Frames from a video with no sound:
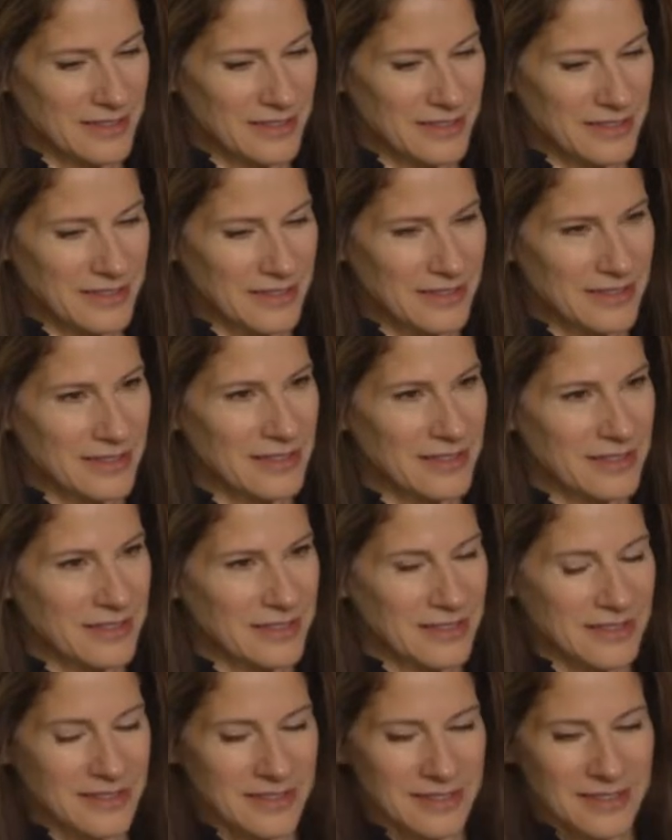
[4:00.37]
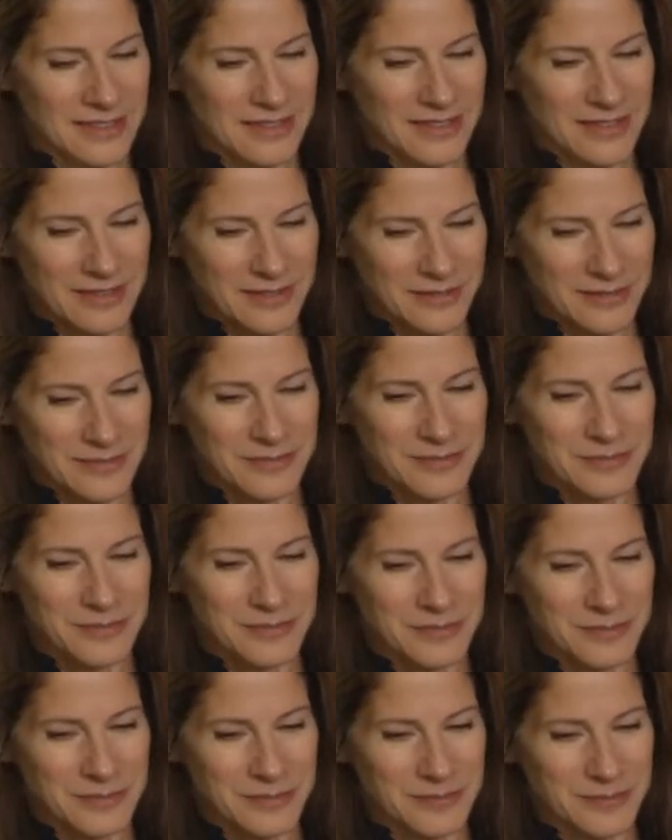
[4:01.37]

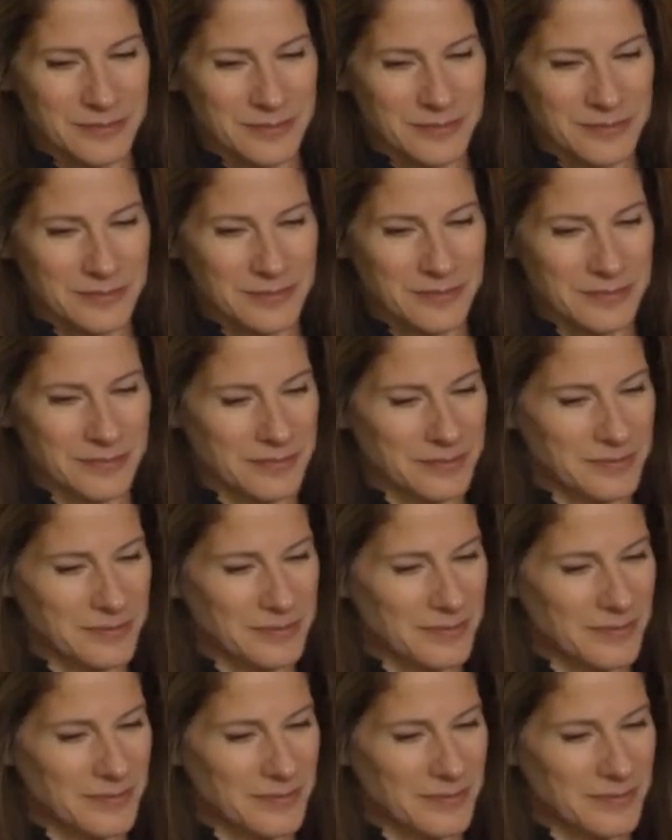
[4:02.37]
(not speaking)